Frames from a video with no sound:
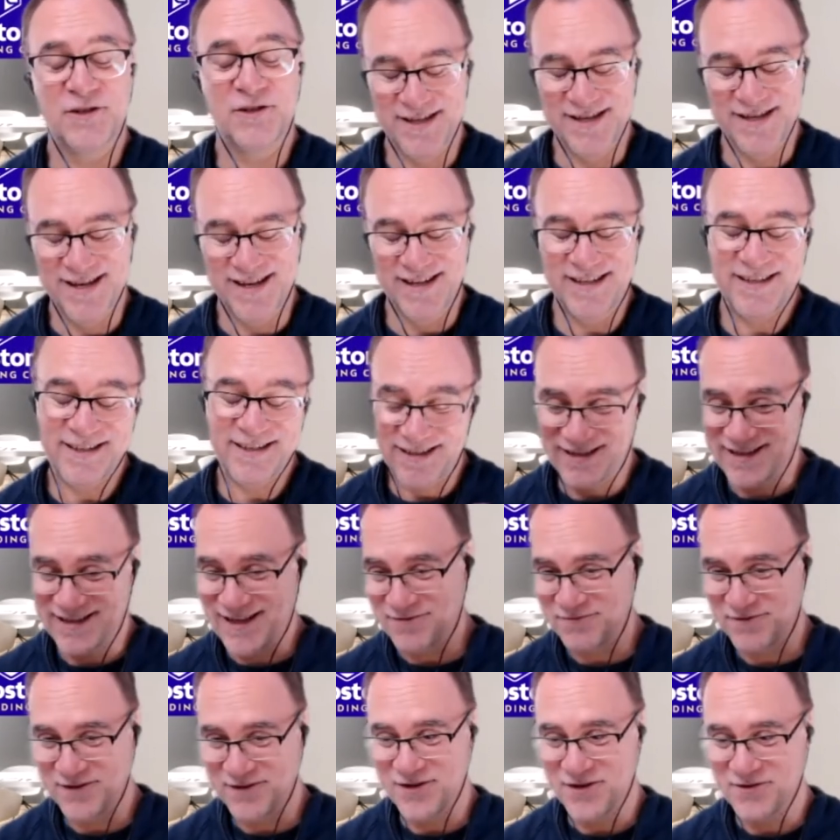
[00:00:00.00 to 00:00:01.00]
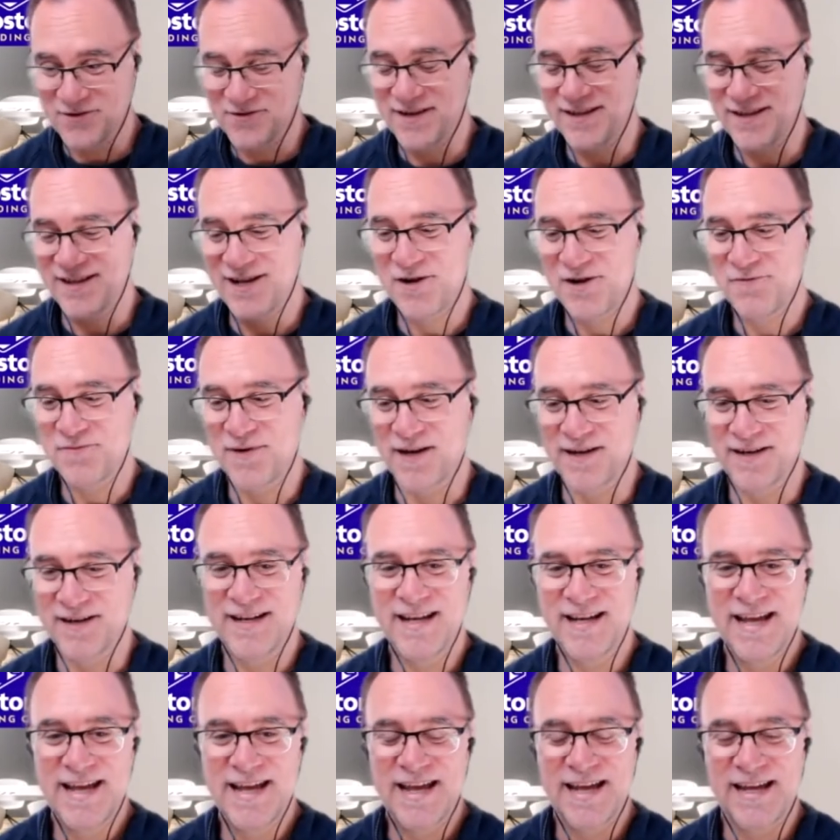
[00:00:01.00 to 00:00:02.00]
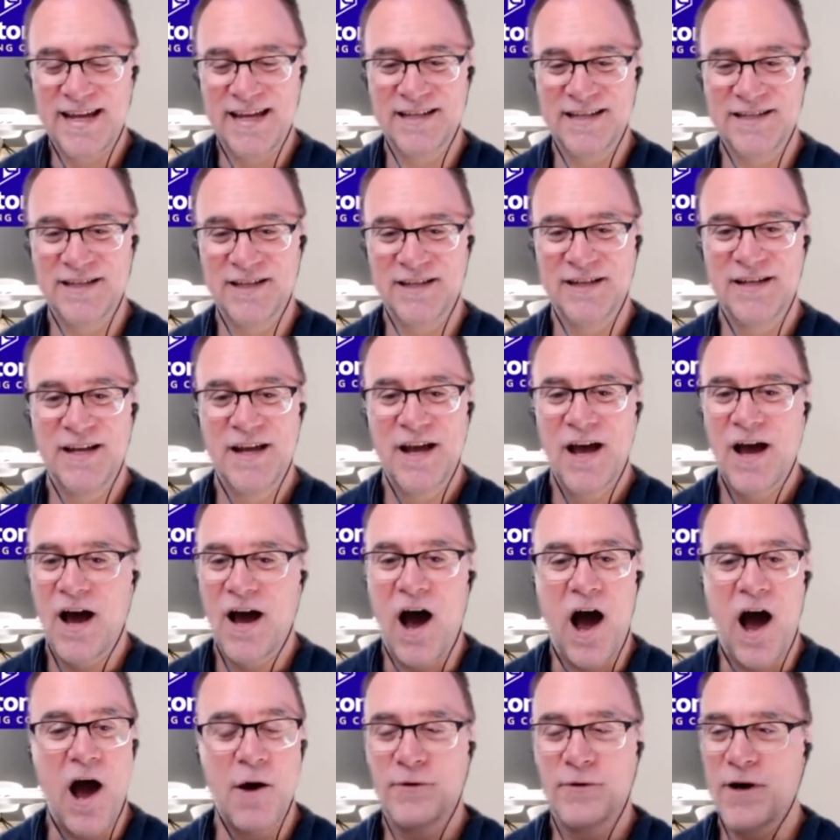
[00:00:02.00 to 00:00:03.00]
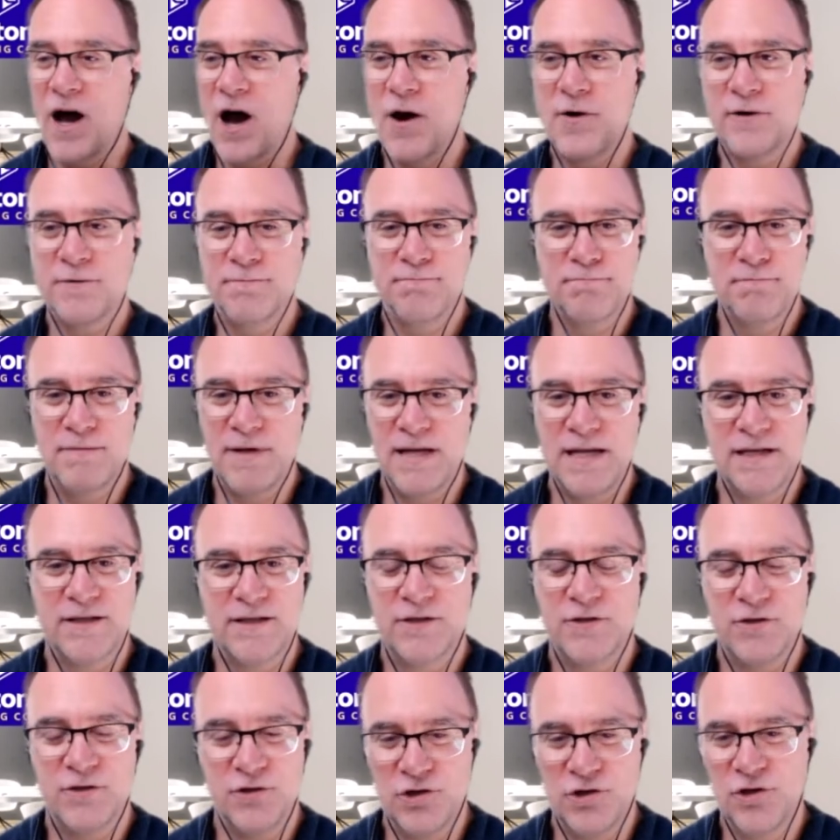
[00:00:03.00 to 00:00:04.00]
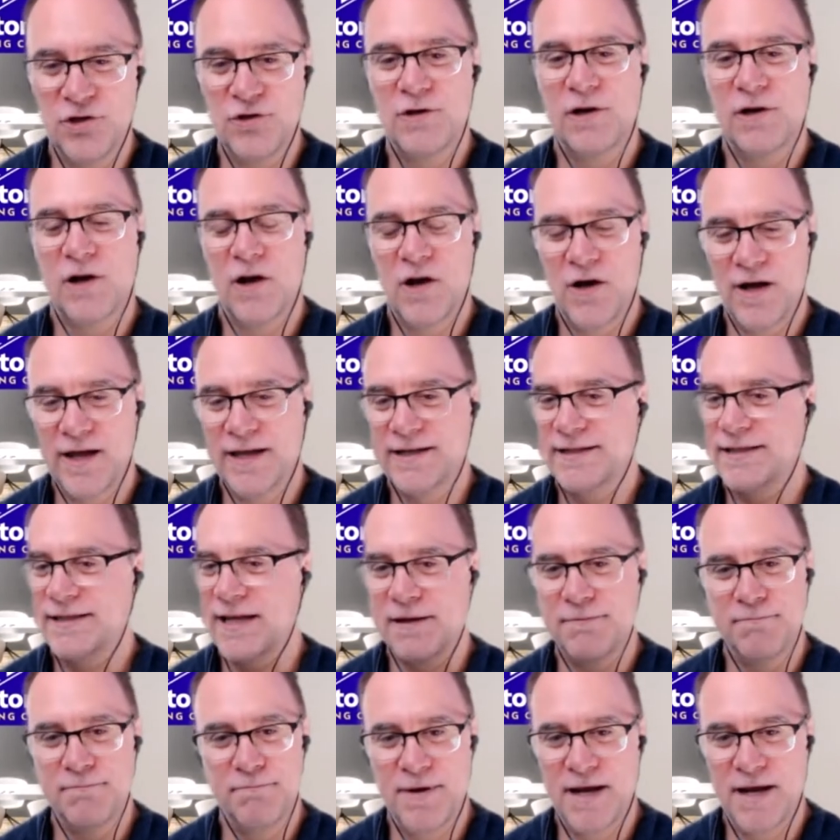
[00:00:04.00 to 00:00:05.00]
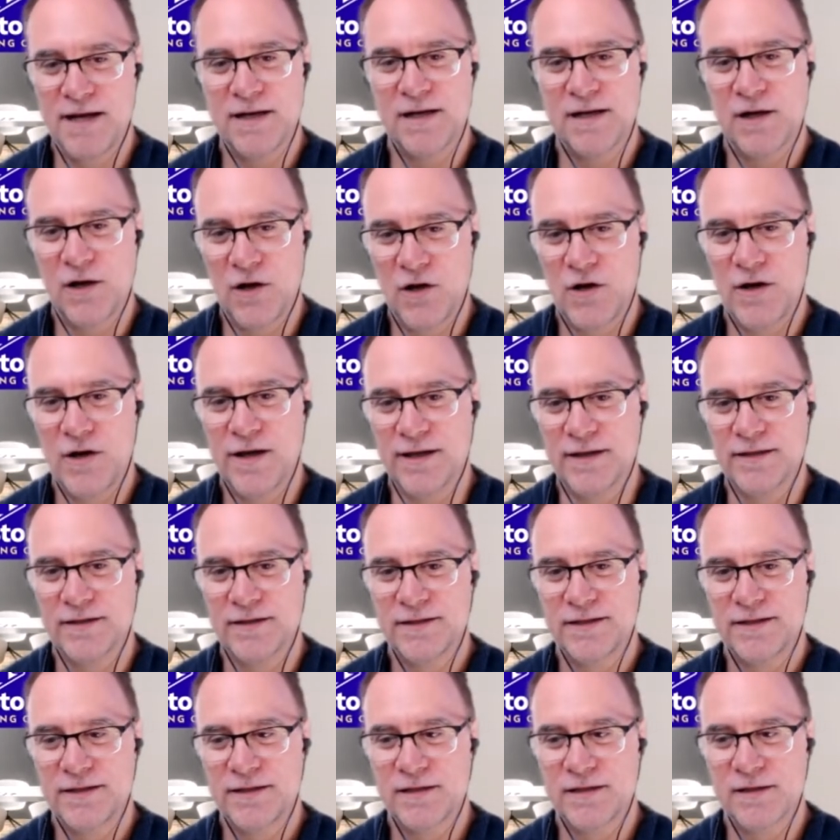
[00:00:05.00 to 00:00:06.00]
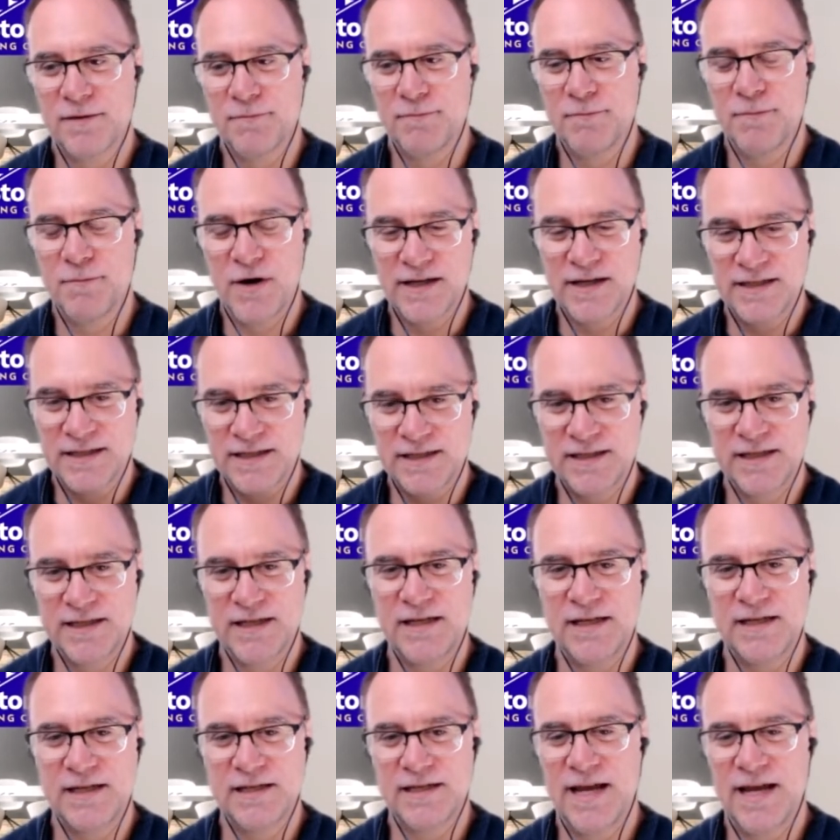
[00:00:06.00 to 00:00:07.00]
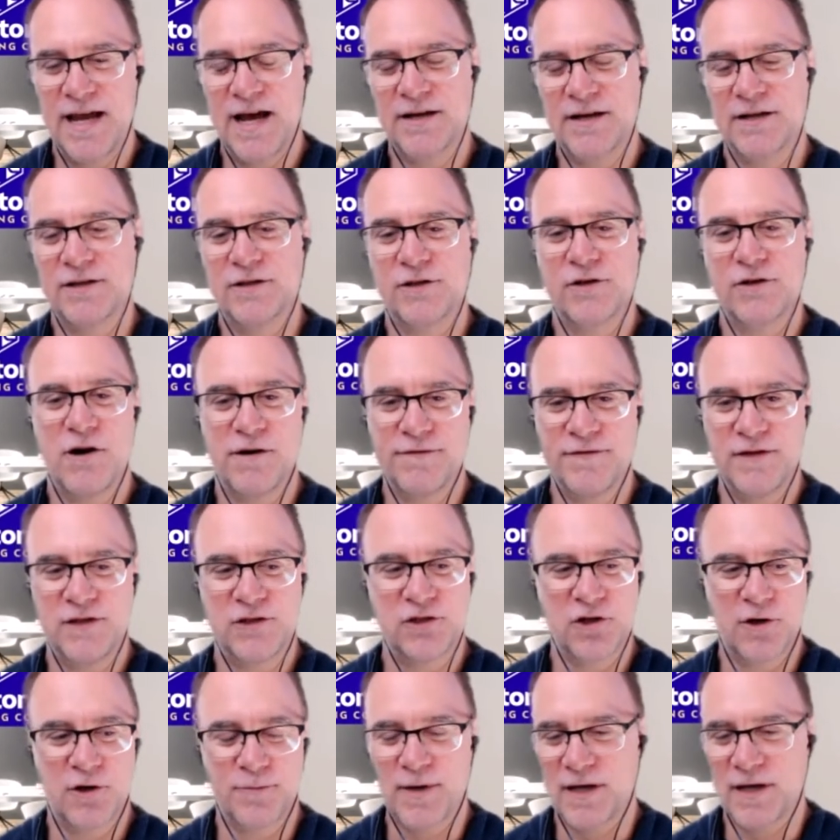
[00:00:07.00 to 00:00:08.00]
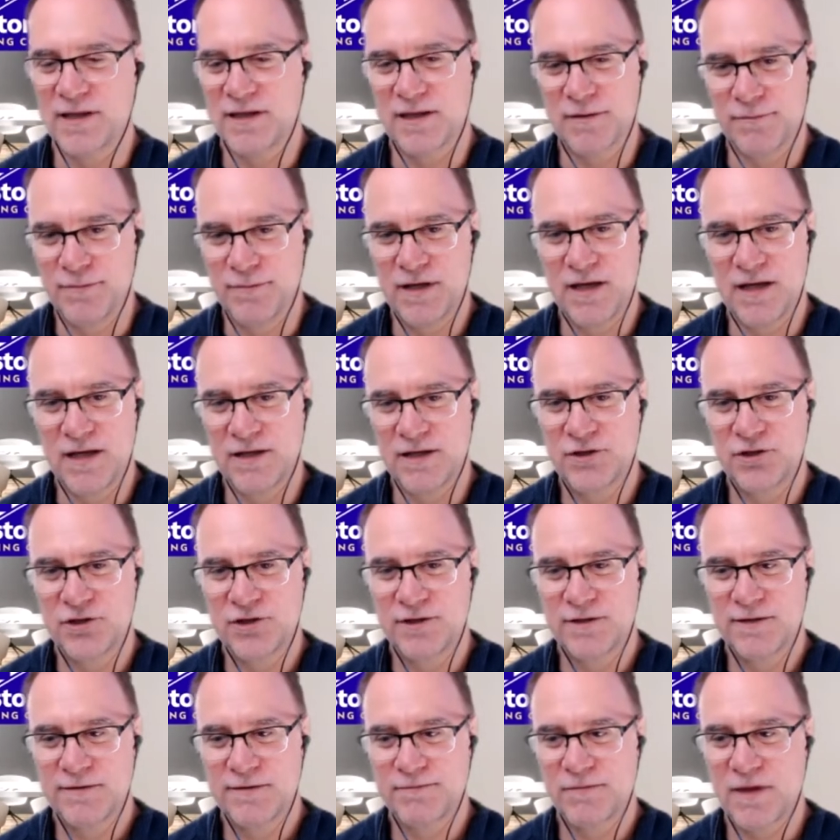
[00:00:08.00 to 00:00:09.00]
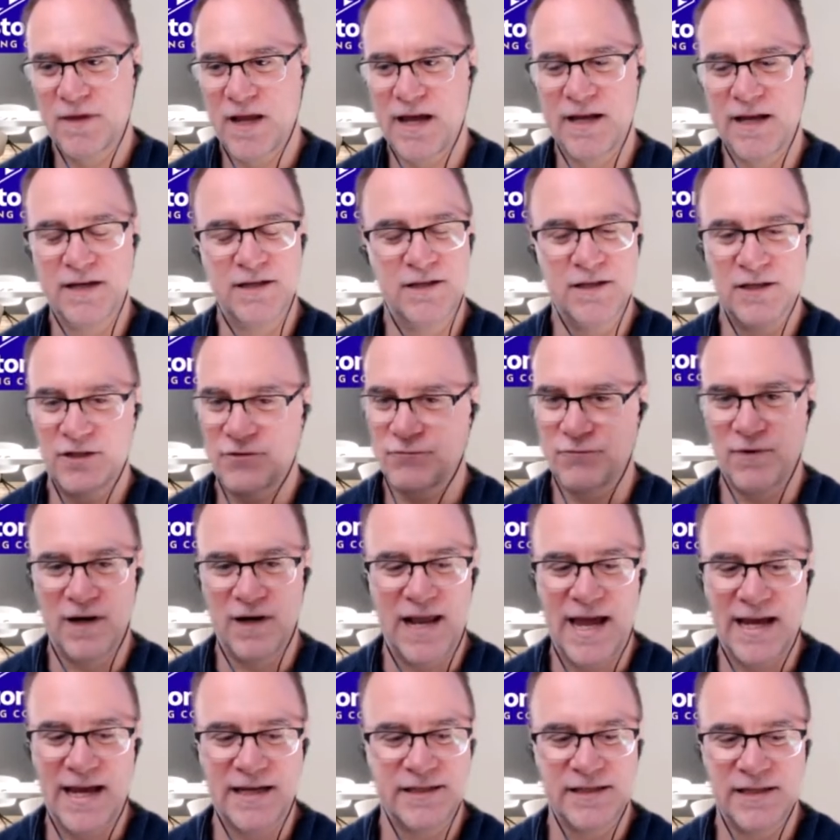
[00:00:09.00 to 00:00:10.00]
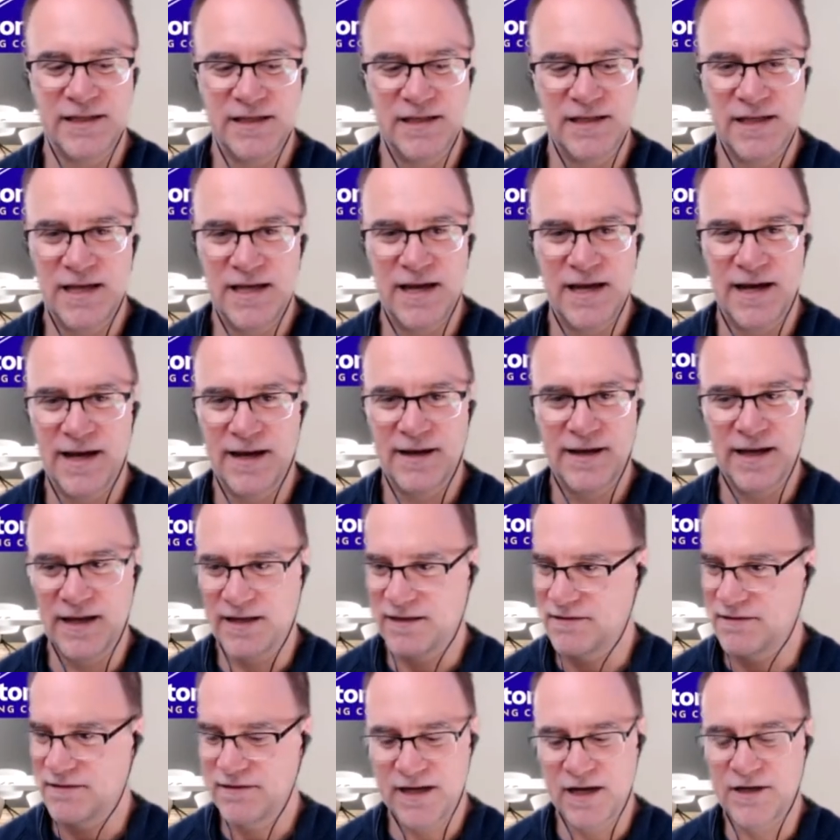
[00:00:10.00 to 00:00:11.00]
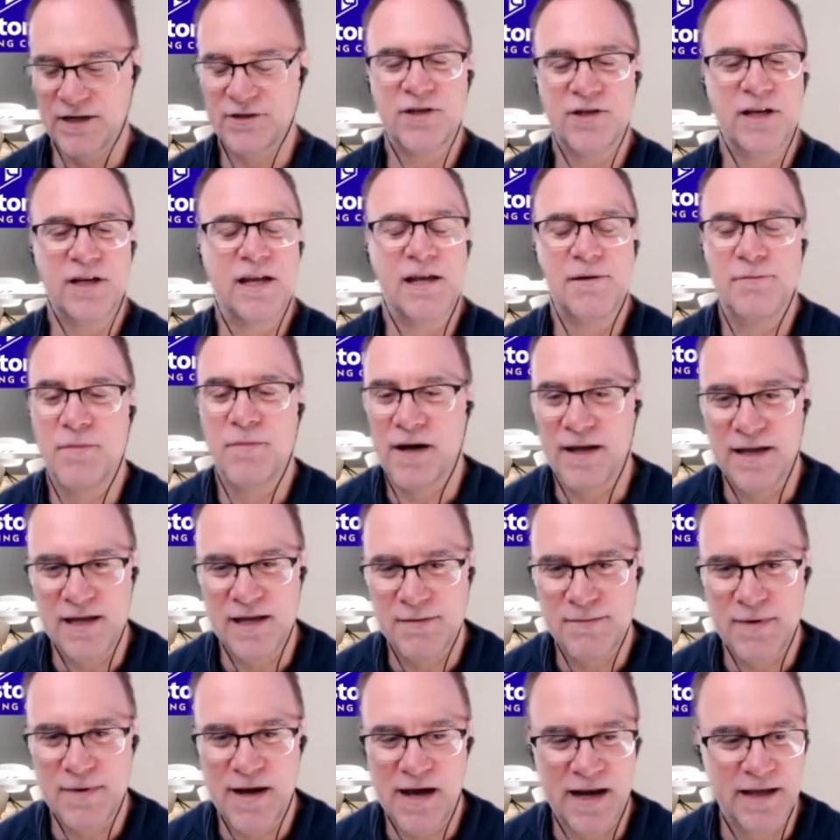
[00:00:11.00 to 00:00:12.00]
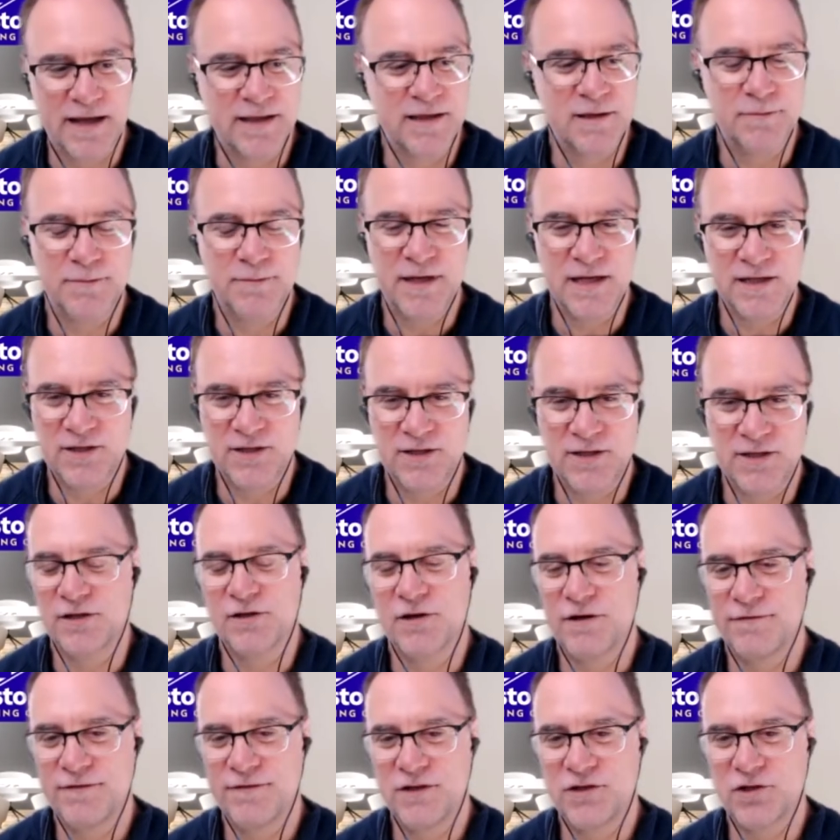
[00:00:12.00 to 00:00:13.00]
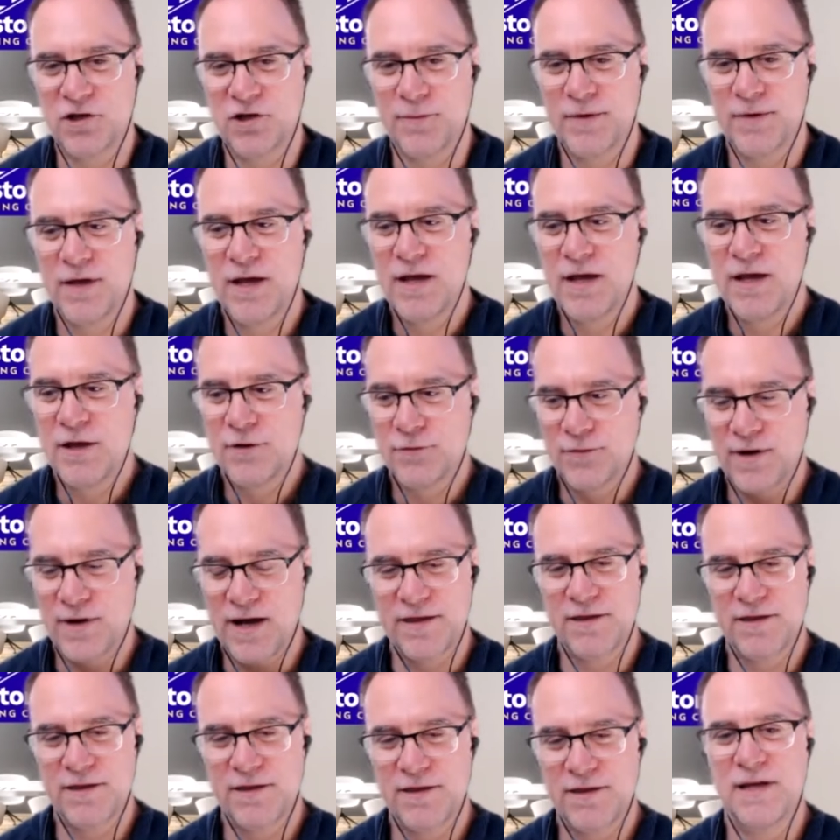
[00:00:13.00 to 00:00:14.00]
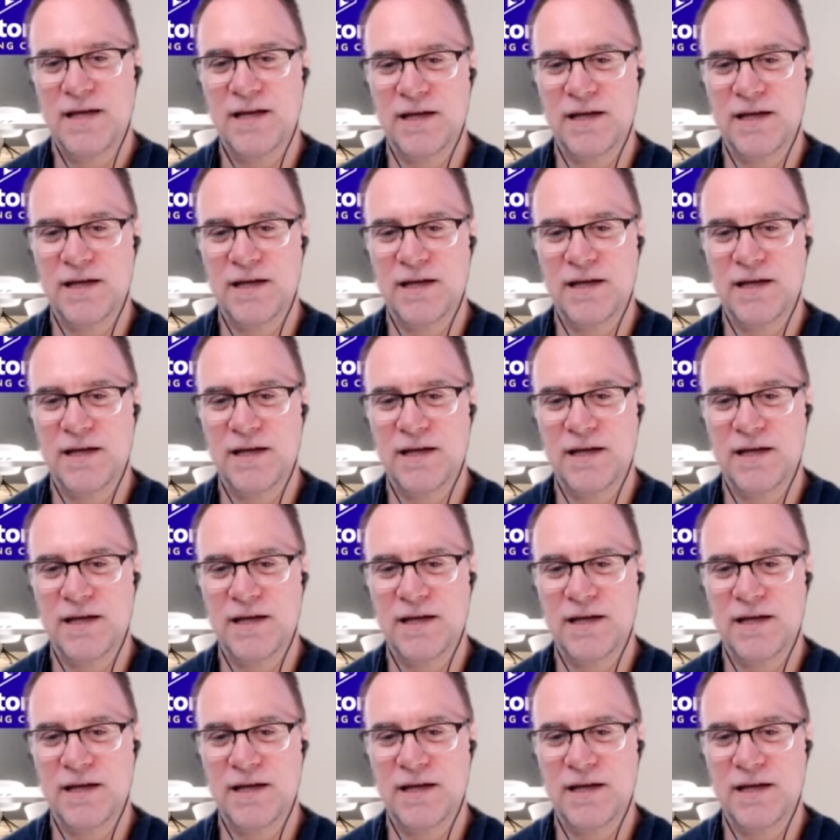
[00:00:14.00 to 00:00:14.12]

business and get, got rid of the old one is that I, would meet new clients and better clients by sitting down at the coffee shop at the beach and just relaxing there and you know checking my email at the beach in a coffee shop rather yep.